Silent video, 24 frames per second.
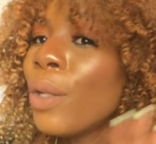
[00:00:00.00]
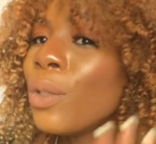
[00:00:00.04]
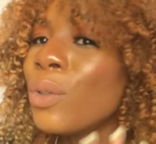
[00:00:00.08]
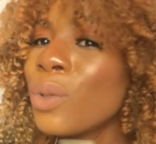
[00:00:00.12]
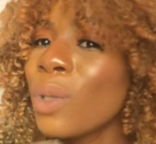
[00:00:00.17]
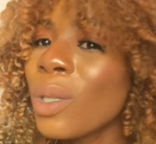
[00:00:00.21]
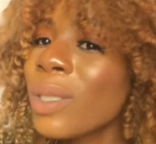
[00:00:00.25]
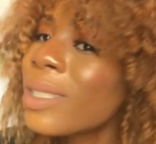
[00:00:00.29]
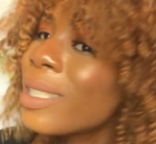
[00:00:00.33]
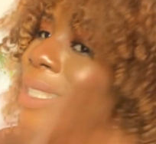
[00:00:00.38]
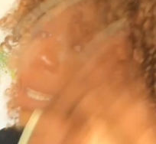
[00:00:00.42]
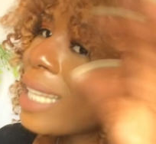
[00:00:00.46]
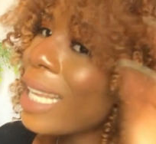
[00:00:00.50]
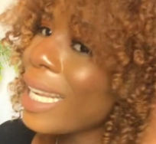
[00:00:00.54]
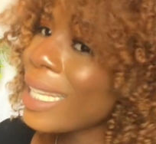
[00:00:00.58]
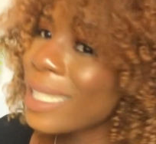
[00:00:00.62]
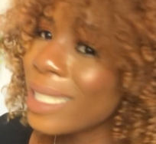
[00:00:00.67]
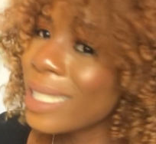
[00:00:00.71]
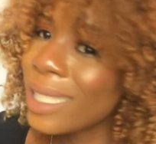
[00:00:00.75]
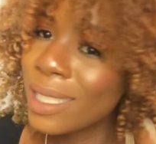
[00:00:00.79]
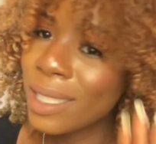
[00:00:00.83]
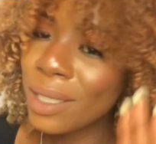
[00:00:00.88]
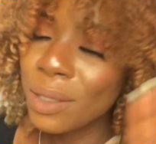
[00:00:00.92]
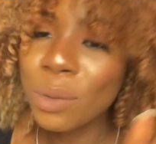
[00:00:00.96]
Not
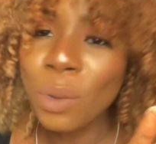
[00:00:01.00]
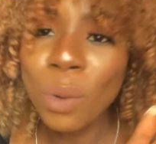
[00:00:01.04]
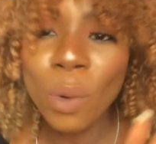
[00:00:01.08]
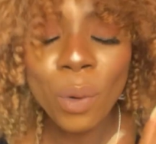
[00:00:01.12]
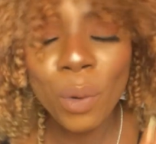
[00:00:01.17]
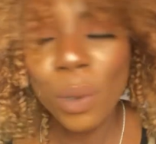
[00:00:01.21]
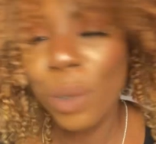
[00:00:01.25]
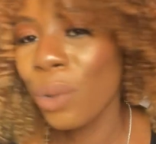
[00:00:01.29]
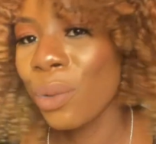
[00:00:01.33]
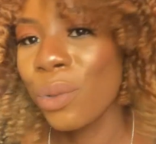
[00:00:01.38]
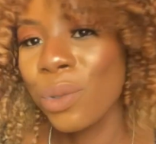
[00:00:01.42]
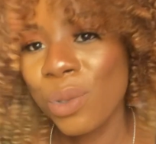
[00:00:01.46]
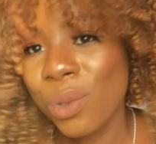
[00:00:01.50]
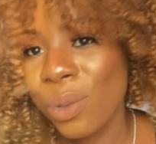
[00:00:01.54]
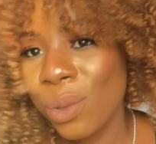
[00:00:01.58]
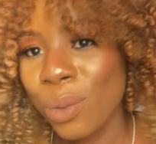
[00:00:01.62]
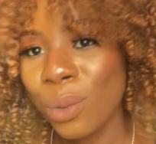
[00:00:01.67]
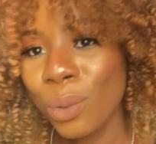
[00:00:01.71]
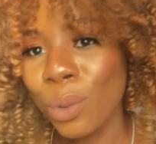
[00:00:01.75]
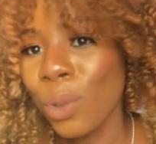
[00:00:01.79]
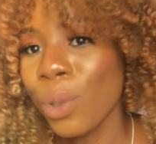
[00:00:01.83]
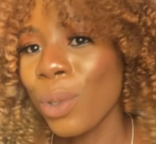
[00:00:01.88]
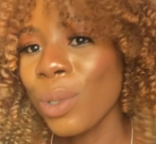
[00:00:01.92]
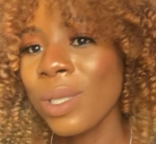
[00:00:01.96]
lightening oils
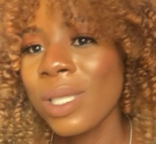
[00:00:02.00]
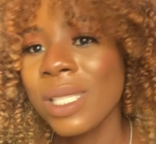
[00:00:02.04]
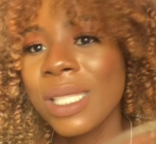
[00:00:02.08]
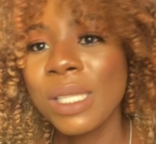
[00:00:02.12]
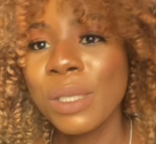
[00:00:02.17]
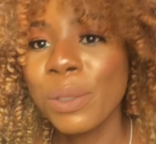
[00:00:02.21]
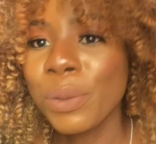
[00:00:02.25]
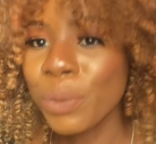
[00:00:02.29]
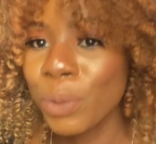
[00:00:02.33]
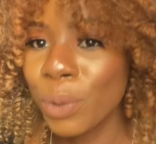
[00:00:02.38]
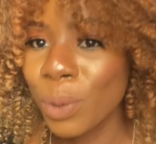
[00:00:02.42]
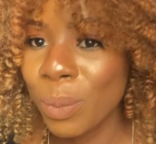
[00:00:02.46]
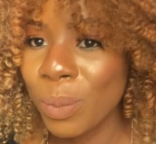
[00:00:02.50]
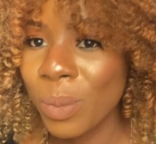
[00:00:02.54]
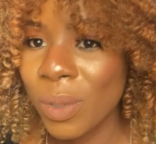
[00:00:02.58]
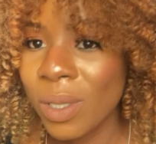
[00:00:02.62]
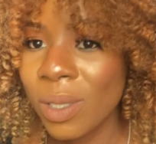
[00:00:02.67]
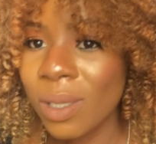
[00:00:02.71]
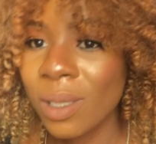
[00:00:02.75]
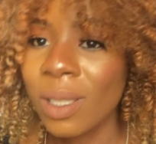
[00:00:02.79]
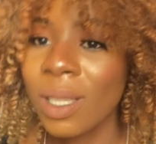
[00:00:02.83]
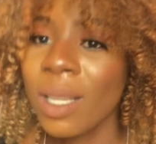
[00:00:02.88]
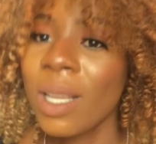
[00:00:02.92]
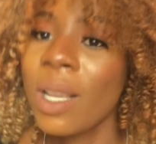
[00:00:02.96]
or
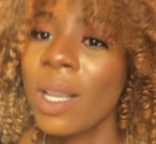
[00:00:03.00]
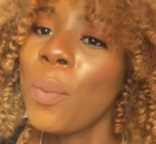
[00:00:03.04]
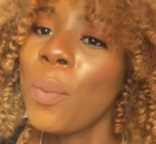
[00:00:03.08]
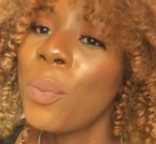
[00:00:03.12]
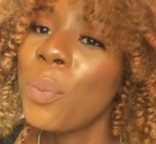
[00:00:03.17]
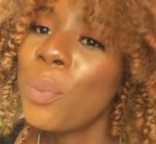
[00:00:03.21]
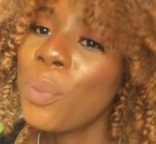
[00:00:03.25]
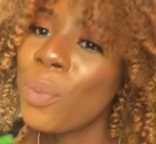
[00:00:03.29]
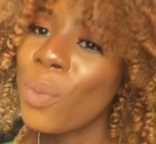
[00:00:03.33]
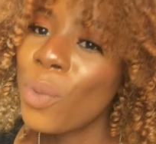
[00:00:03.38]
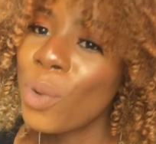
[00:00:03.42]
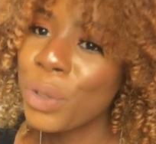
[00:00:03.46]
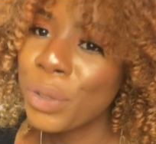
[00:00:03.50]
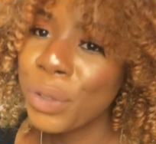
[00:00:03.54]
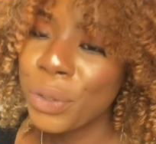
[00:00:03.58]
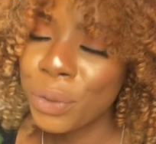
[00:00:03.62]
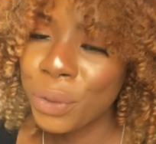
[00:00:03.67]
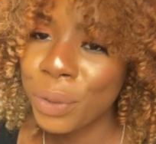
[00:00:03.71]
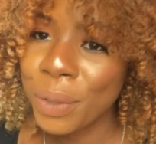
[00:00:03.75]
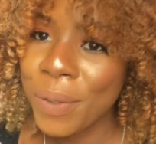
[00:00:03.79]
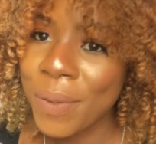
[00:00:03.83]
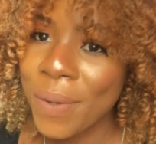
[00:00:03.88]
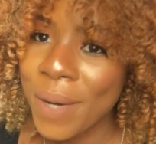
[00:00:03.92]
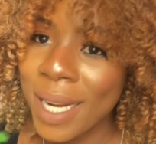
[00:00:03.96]
serums,
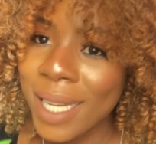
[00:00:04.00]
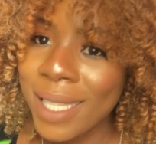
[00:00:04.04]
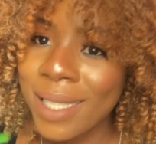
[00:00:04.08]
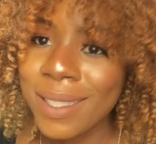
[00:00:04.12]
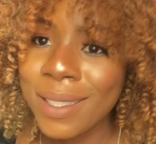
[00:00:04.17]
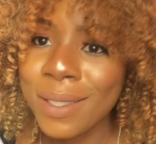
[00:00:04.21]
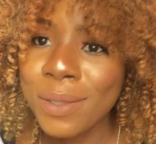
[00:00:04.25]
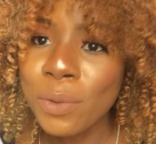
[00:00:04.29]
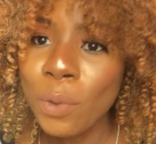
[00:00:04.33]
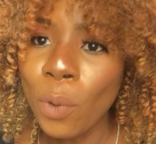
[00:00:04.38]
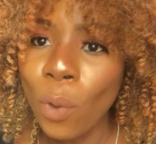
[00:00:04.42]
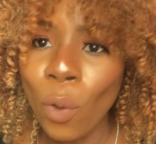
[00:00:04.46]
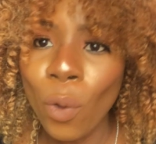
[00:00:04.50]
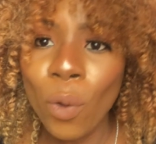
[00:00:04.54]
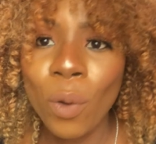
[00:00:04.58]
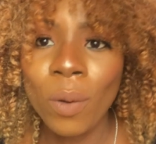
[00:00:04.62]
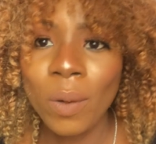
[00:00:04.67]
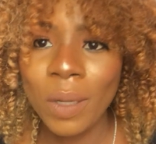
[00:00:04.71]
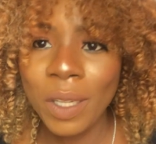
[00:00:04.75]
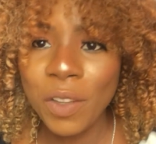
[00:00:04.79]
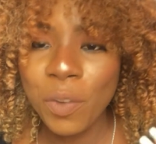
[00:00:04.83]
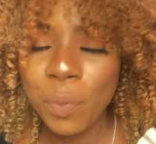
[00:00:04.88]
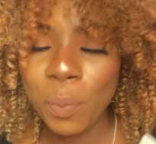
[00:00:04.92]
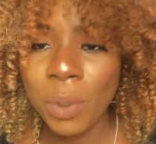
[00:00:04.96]
moisturizing oil,
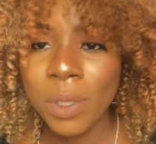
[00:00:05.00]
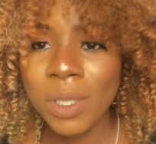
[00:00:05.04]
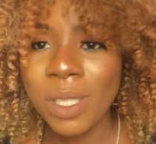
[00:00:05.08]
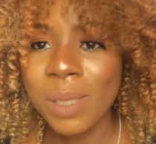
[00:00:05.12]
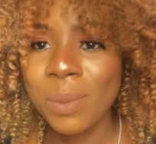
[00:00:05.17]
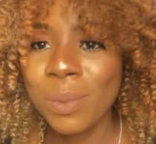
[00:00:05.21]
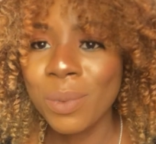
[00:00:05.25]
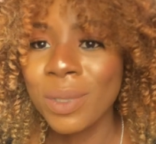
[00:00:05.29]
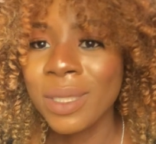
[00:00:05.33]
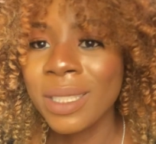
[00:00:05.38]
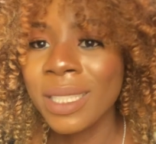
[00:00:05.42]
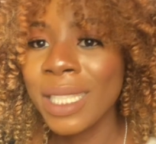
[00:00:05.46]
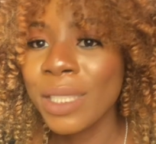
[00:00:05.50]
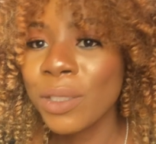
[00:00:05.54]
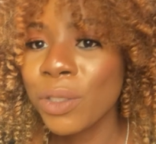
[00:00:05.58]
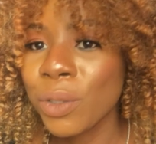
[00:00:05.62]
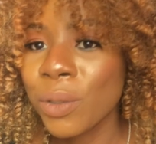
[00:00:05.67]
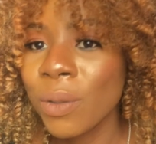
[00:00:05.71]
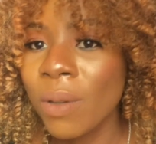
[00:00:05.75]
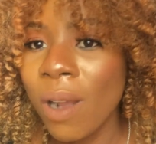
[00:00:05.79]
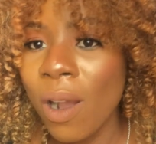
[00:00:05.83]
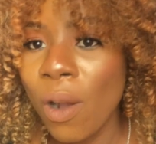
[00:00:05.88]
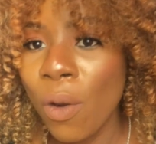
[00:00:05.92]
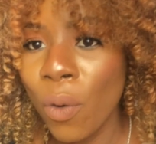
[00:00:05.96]
if possible
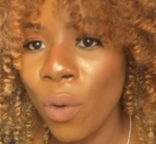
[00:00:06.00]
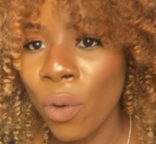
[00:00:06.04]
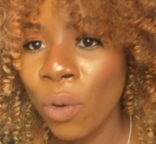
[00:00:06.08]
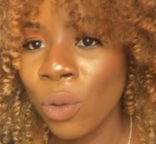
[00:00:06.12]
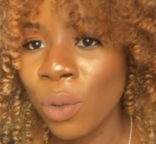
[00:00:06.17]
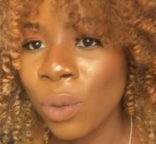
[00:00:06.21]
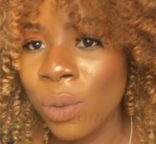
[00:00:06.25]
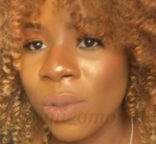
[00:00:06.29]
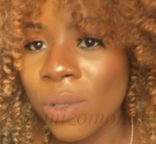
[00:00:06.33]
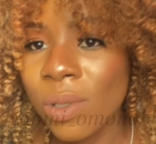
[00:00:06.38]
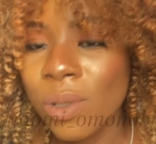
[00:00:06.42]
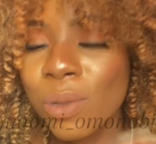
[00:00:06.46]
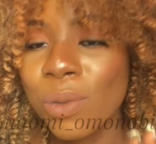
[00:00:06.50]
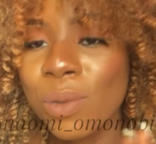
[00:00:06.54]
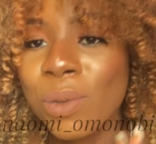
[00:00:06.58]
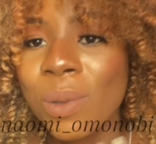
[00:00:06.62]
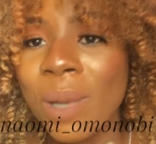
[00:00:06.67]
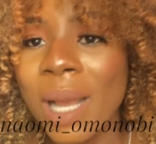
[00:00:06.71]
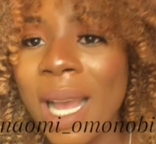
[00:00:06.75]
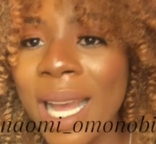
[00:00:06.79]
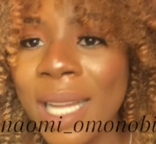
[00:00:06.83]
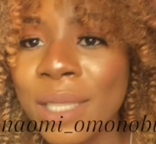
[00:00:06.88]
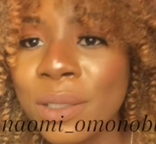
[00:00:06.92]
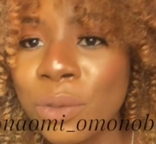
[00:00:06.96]
natural oils to
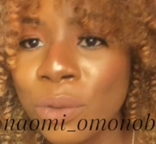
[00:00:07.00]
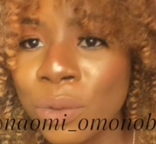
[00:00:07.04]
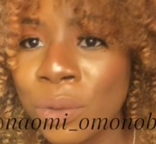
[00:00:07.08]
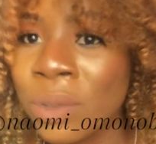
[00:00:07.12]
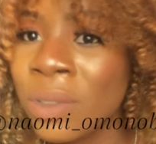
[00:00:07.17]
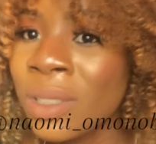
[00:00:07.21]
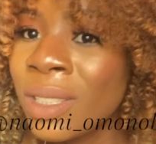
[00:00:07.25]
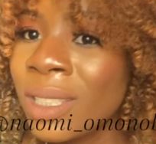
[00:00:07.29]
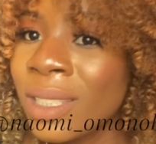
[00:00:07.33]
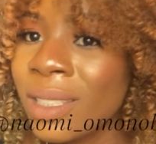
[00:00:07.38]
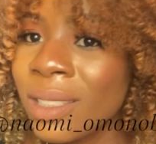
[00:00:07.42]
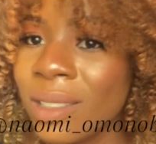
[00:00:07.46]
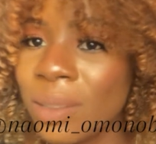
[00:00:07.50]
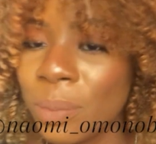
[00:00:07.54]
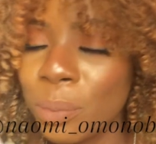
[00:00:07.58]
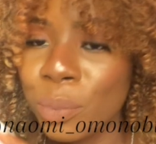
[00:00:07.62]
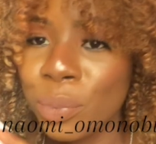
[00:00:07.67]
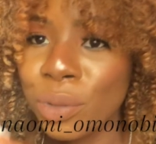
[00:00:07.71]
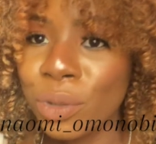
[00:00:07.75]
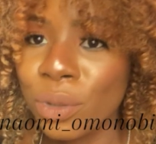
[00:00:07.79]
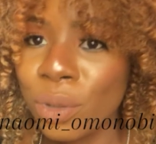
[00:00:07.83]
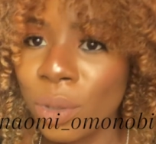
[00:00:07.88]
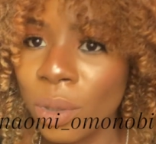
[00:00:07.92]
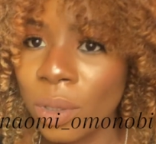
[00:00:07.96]
add to this
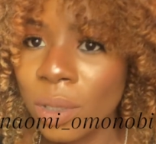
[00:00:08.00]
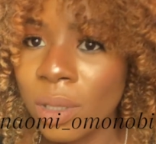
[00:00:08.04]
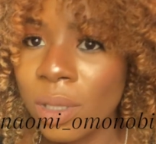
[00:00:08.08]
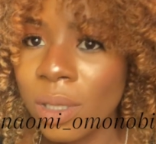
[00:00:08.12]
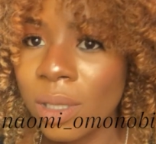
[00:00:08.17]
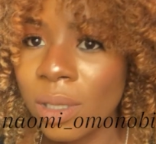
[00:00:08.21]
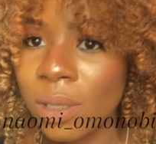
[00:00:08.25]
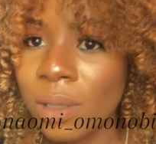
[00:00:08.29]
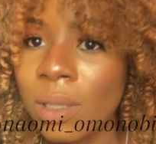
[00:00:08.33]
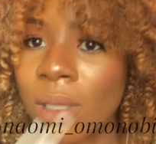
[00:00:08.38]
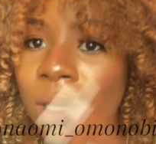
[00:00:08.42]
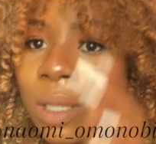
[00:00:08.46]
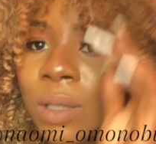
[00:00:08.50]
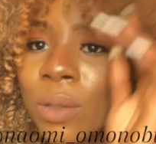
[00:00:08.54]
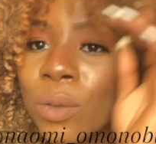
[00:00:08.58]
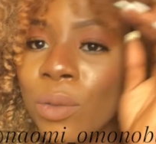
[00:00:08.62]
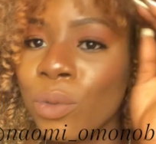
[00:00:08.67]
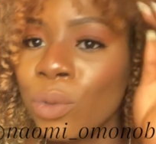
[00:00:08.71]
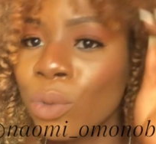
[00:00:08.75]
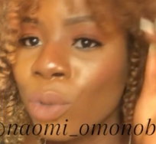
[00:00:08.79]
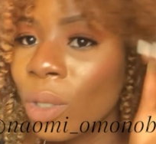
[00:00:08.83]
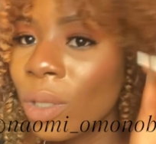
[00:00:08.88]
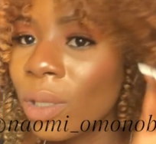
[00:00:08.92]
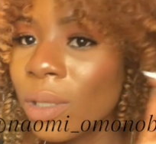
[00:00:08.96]
product,
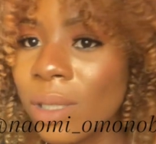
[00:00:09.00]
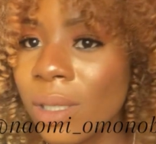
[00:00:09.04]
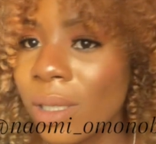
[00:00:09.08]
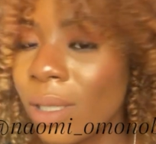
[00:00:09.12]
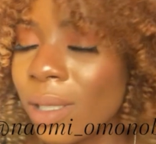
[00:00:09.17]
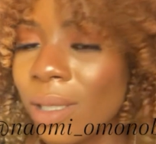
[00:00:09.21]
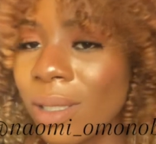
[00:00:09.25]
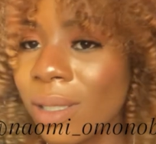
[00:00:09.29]
not